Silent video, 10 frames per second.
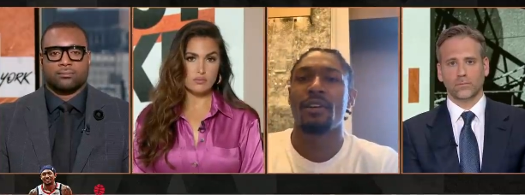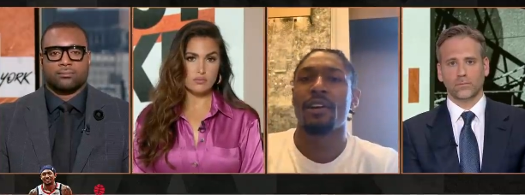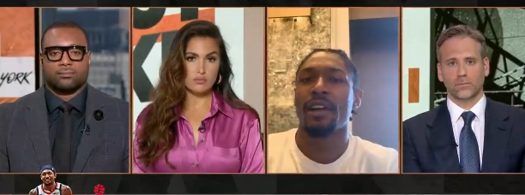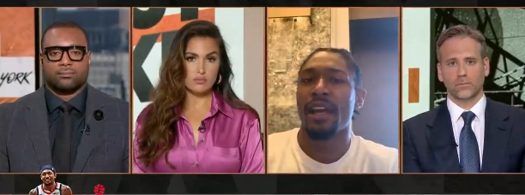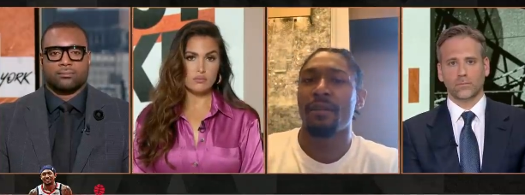Speaker 1: You
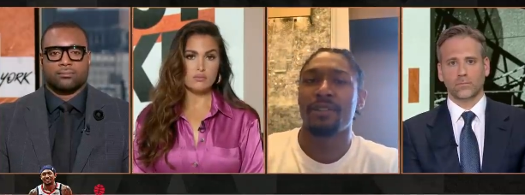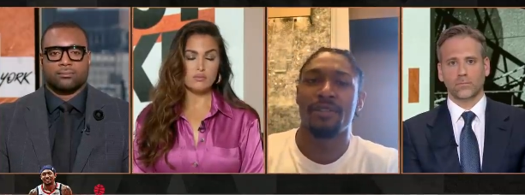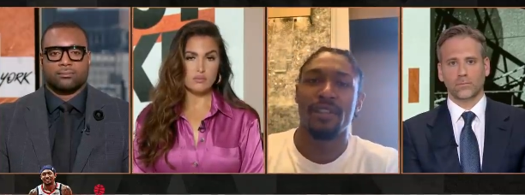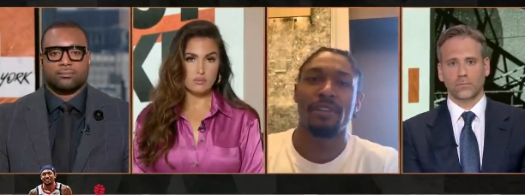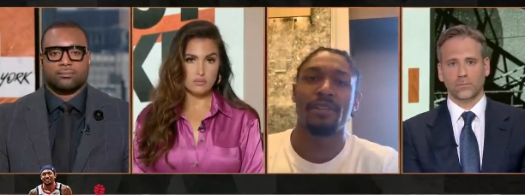know, our
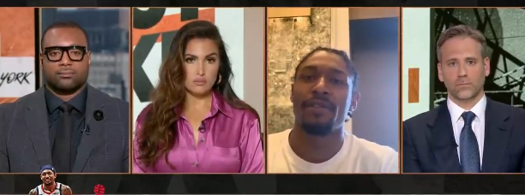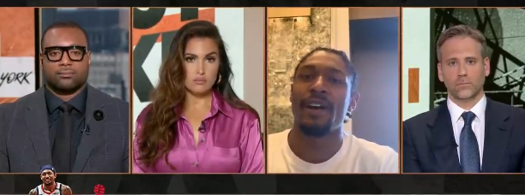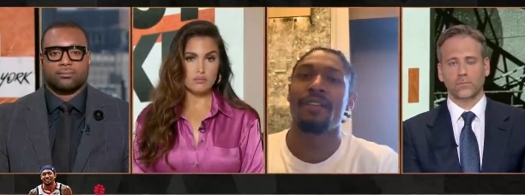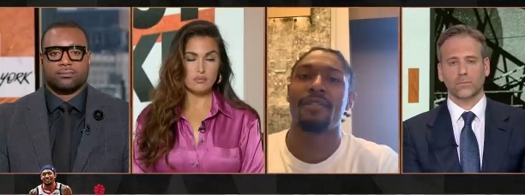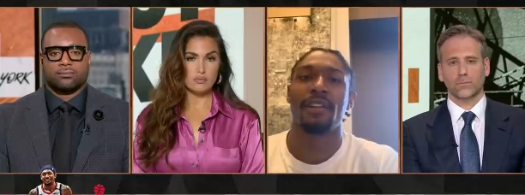games of series
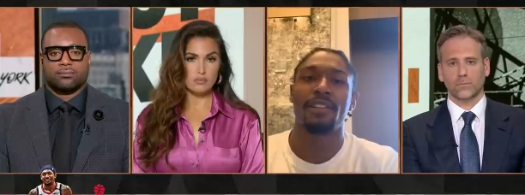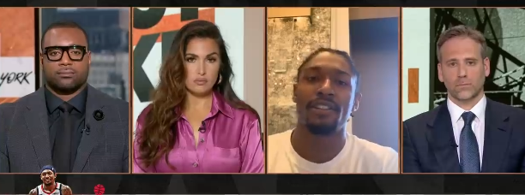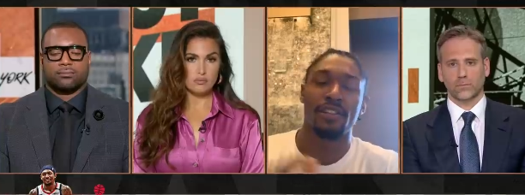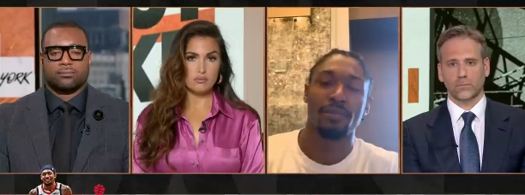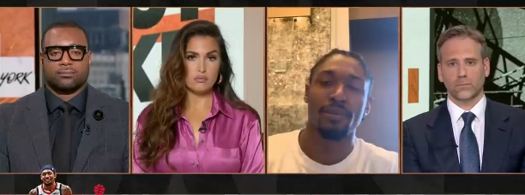of five, and
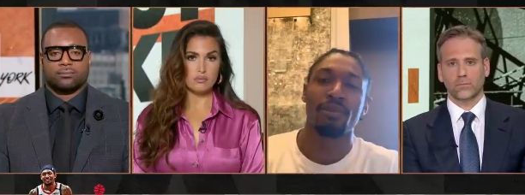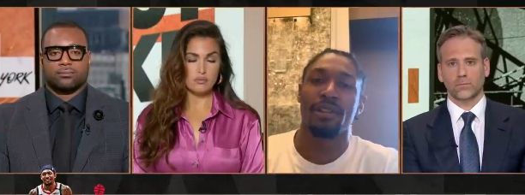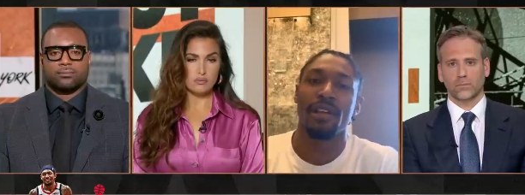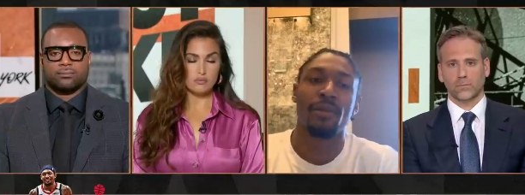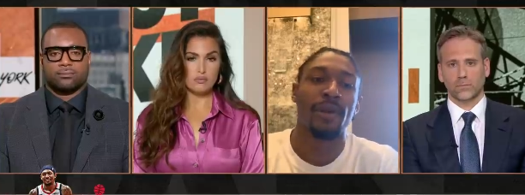let's just
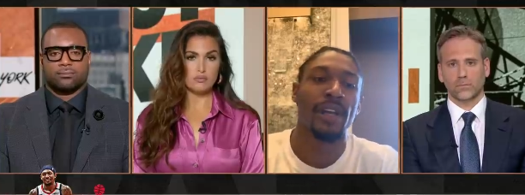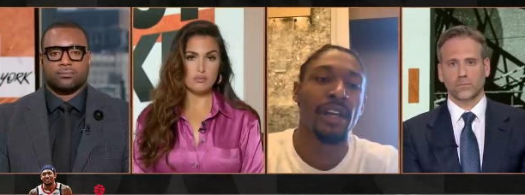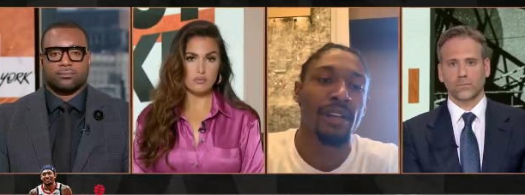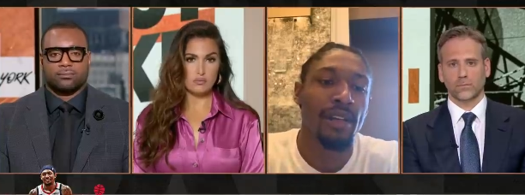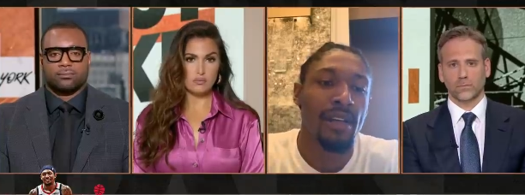approach it that
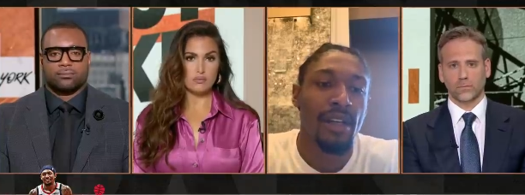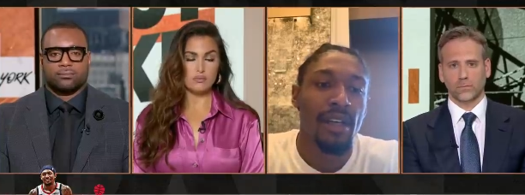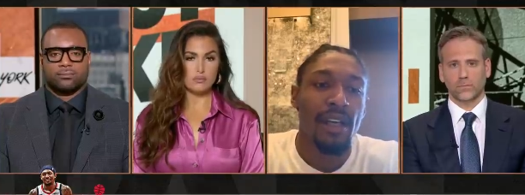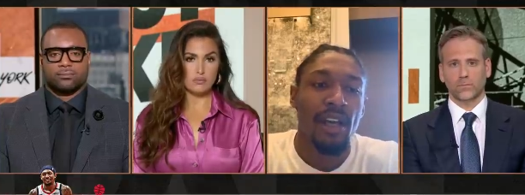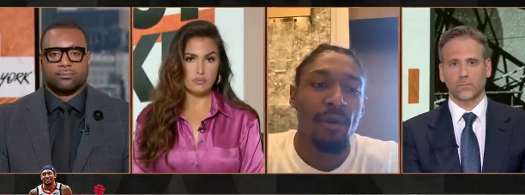way and
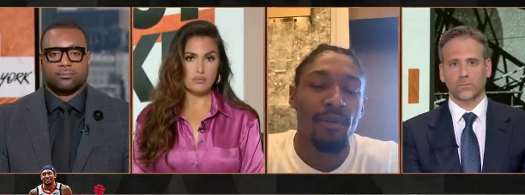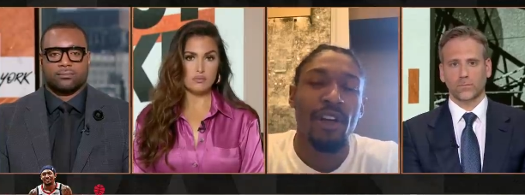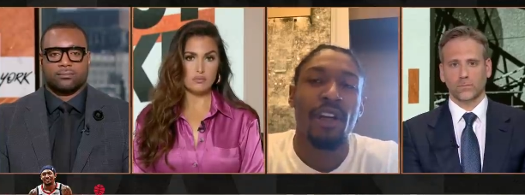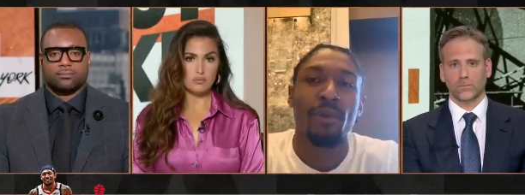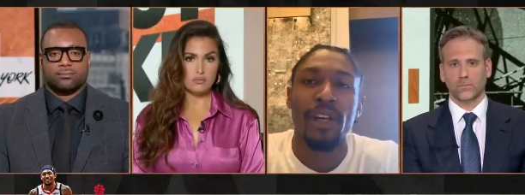and
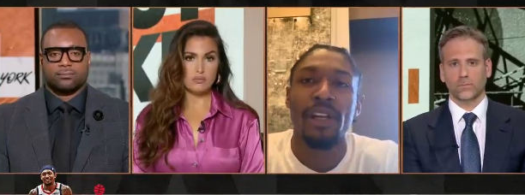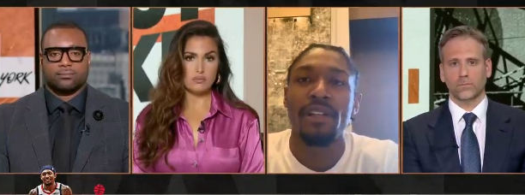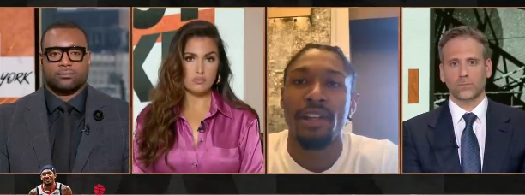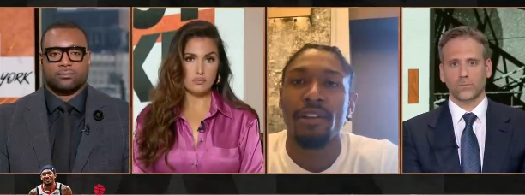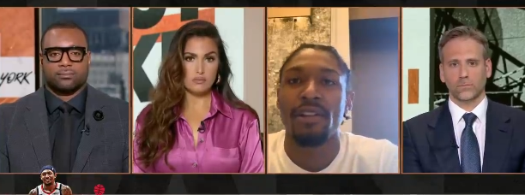we try to win
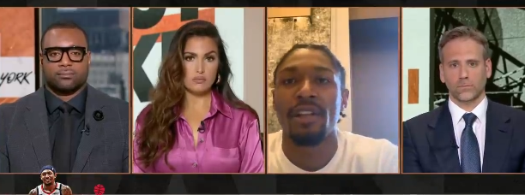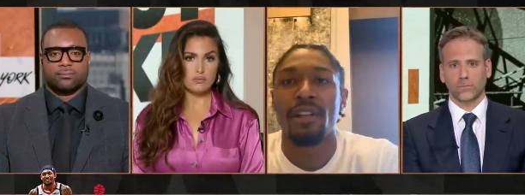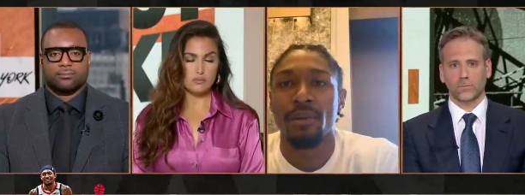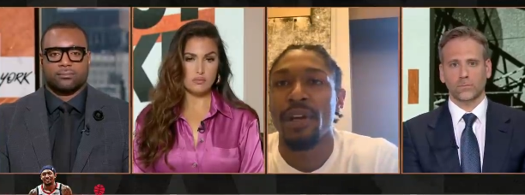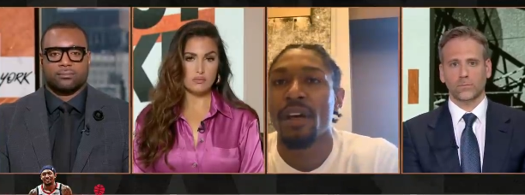each series,
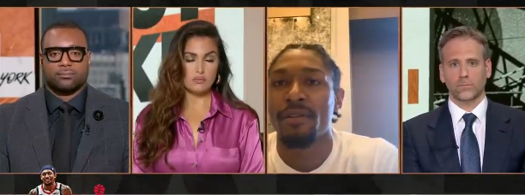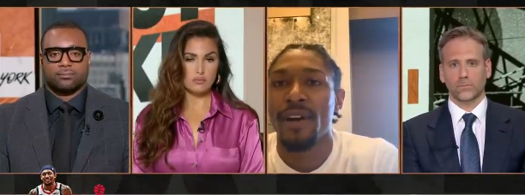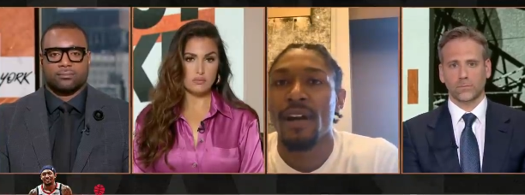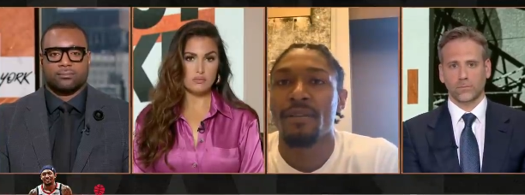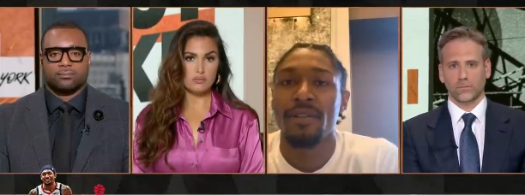get three out
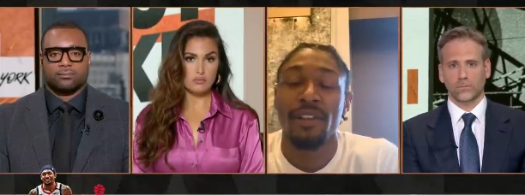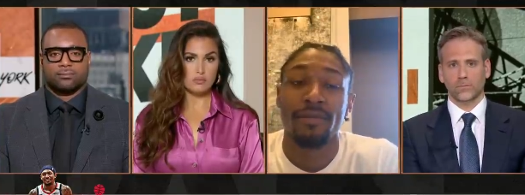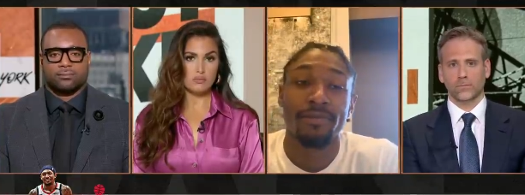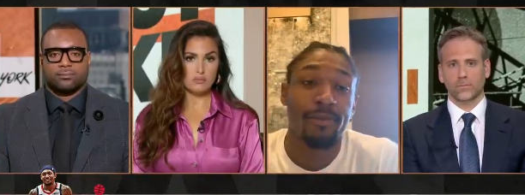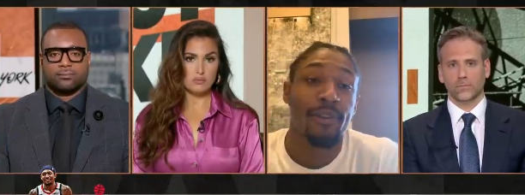of five.
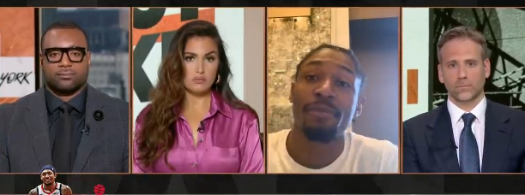And